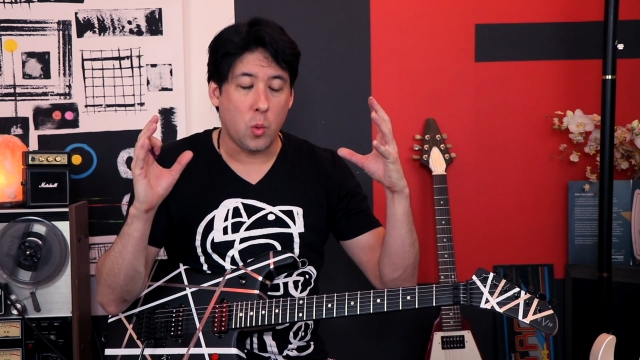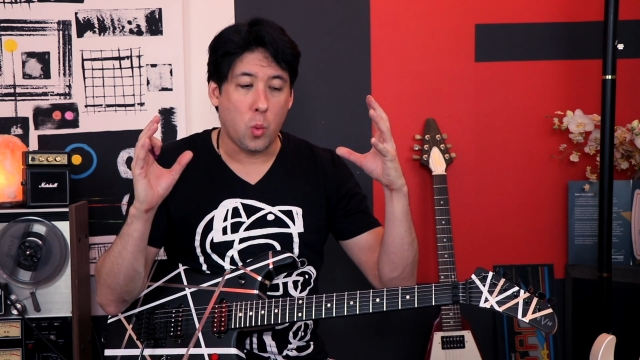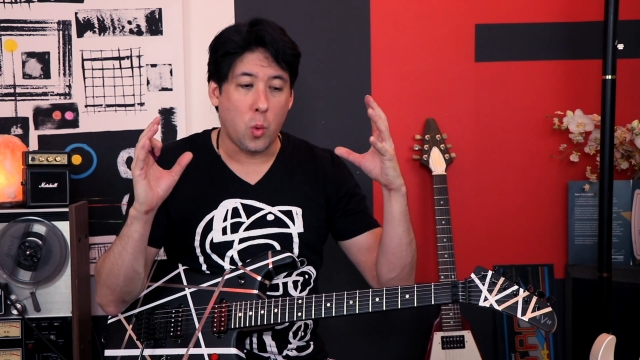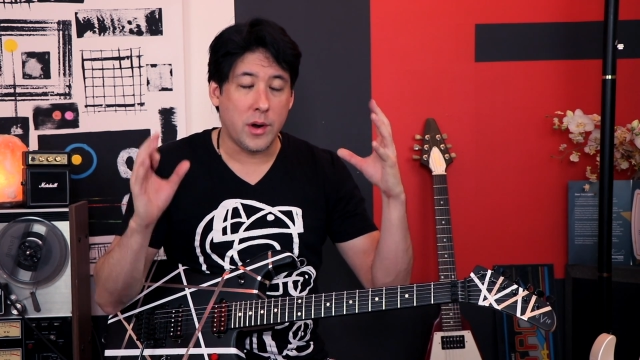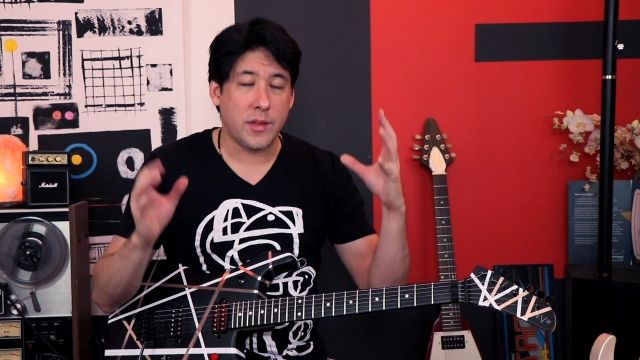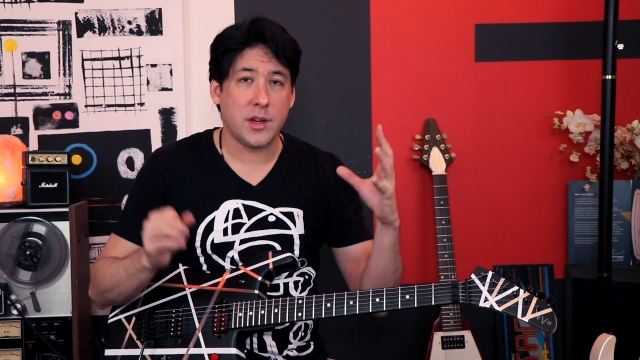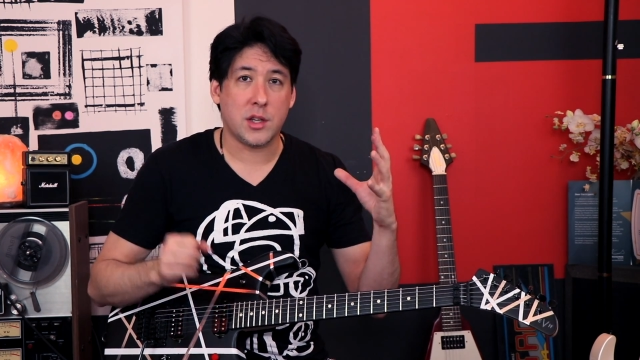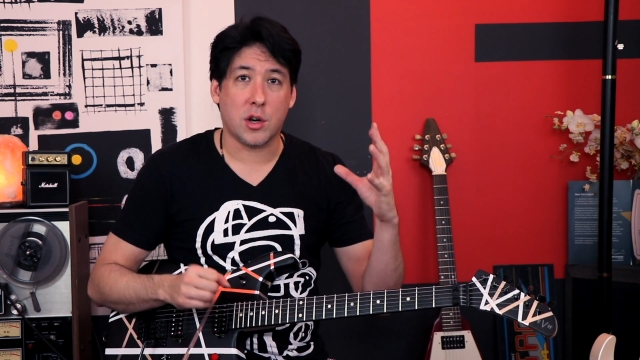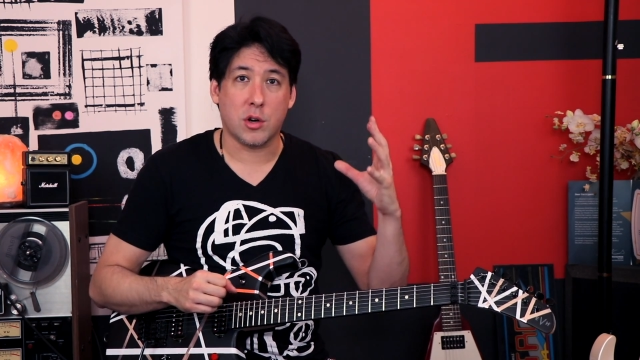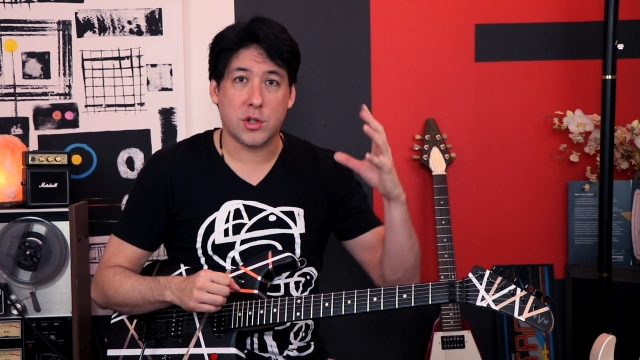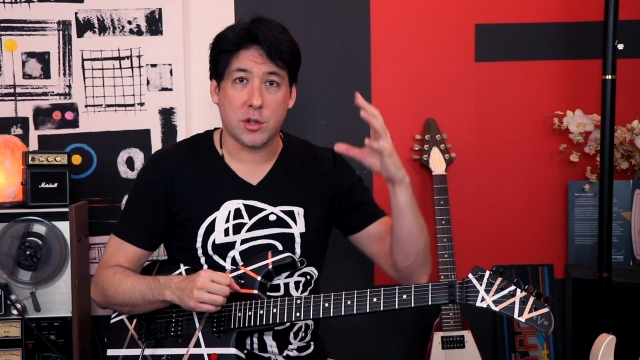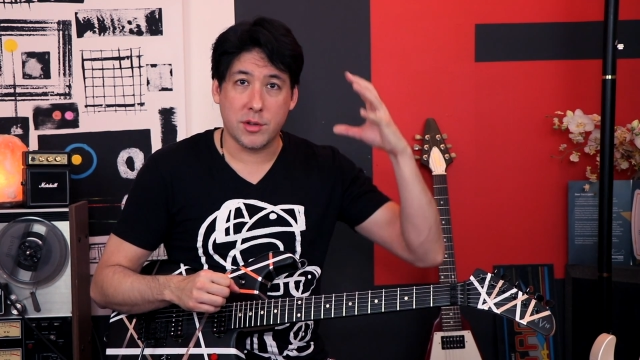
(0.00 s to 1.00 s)
one of the
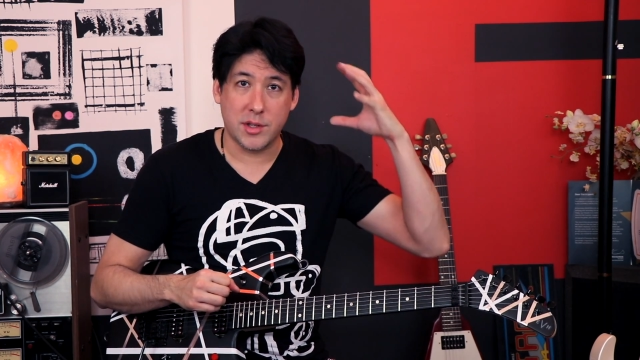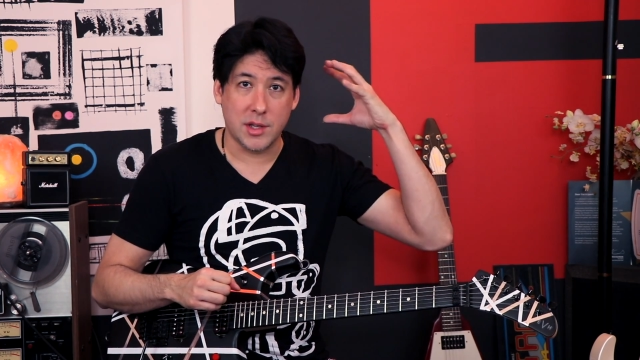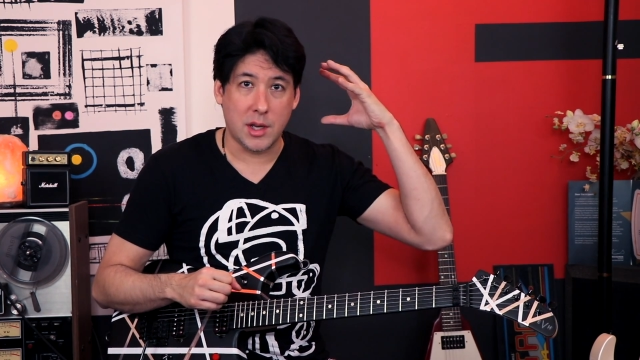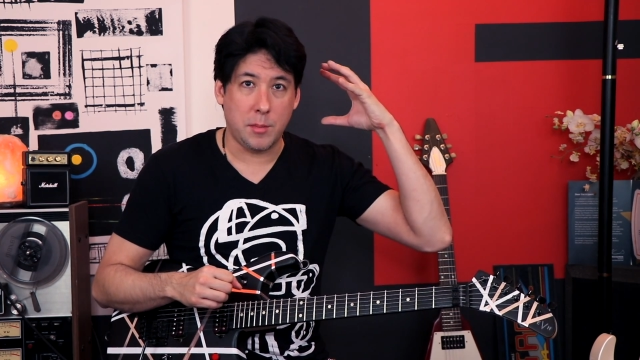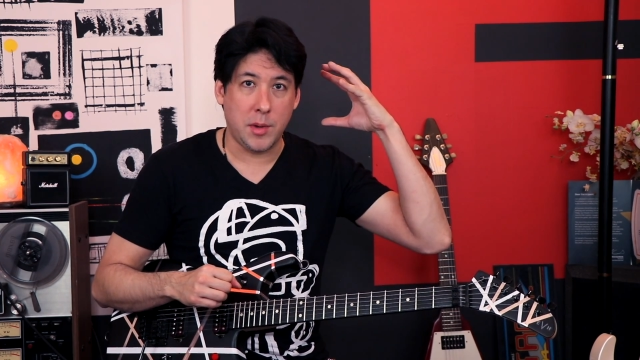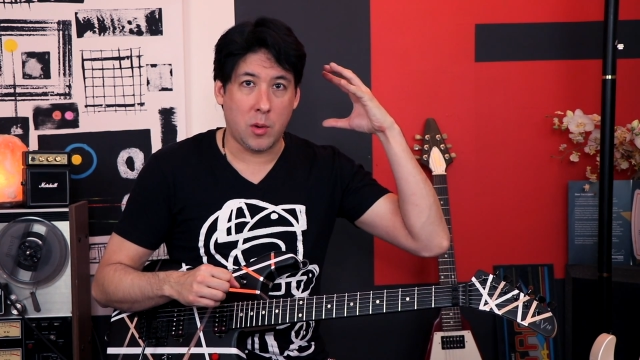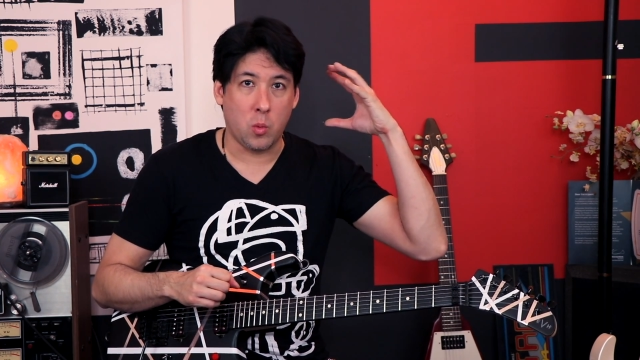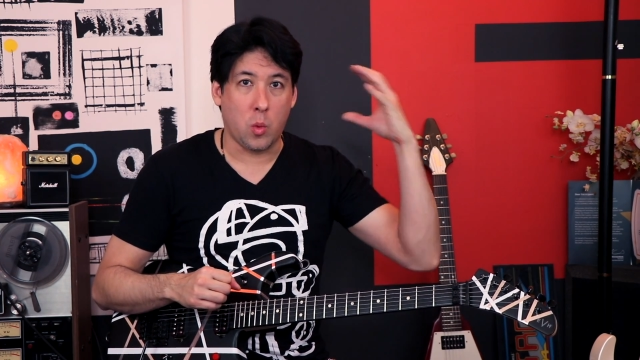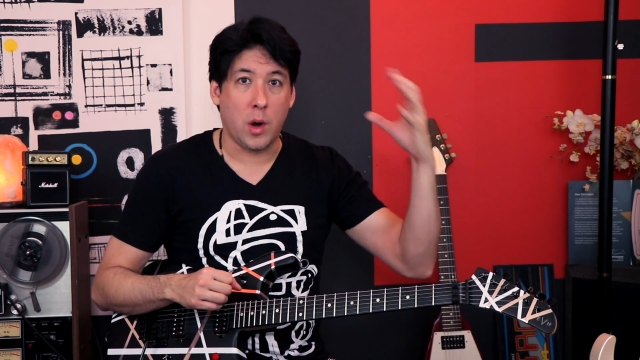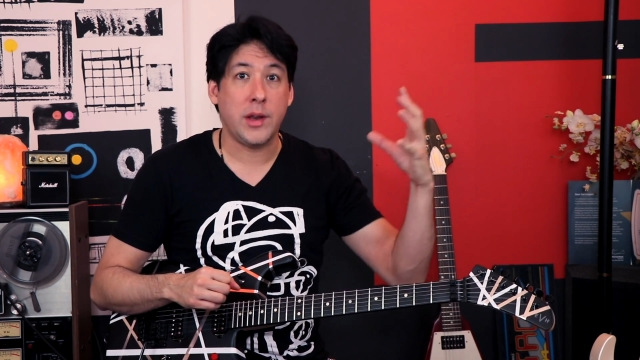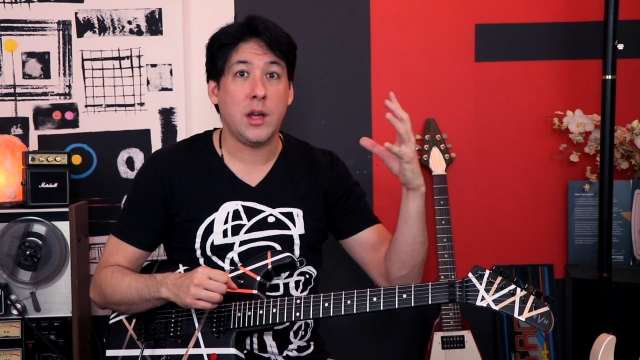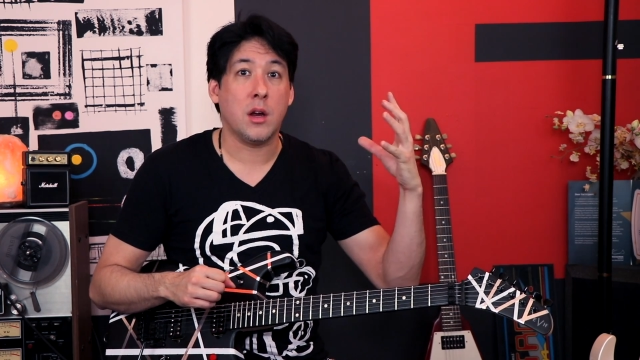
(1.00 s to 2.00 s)
guitar solos is going to be in
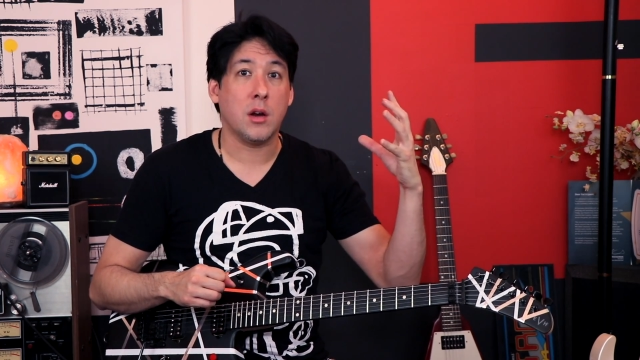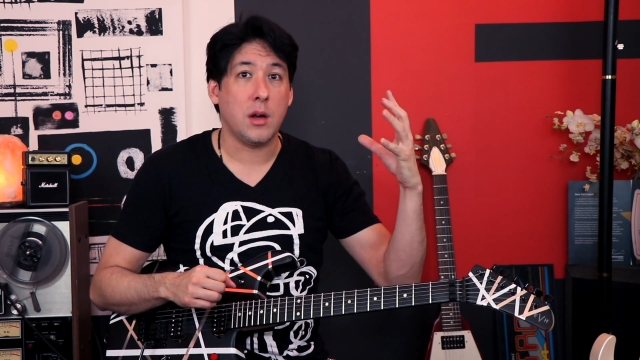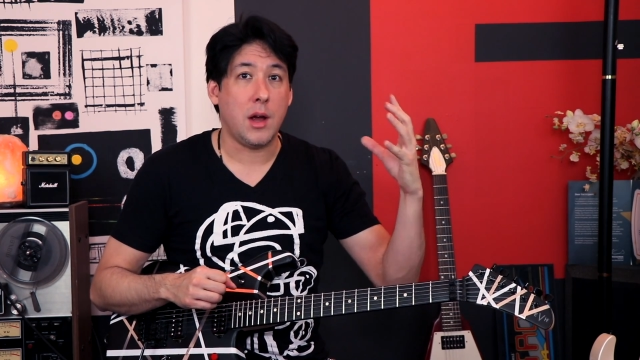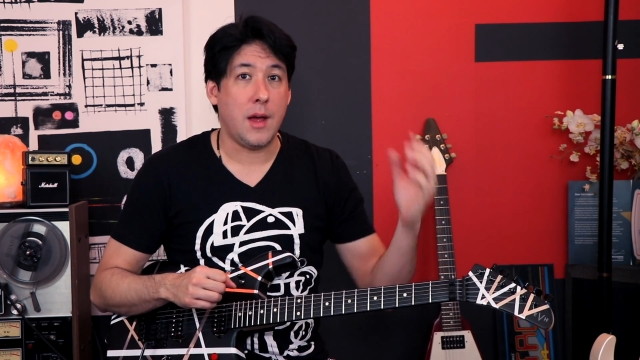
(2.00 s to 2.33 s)
one ear,